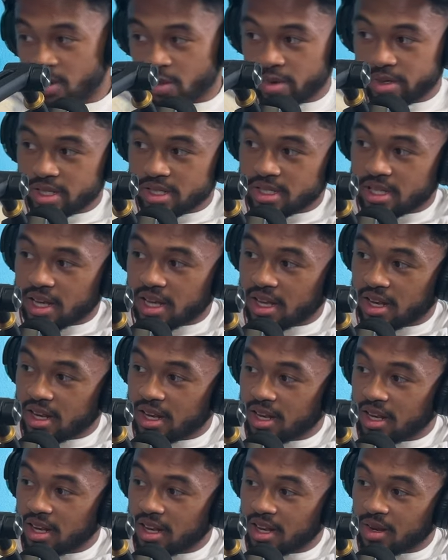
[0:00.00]
what is that?
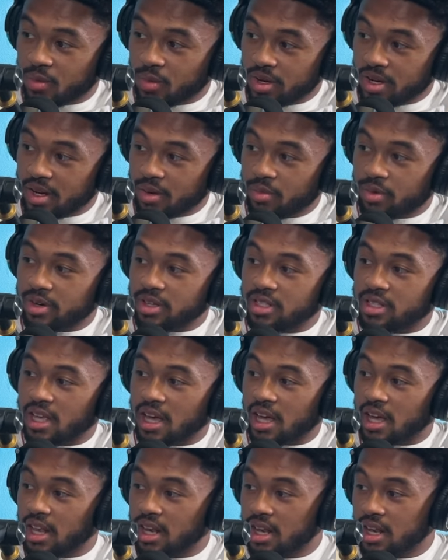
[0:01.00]
What number is
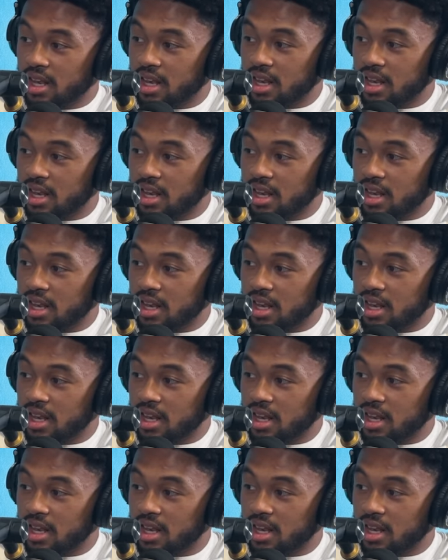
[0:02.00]
that?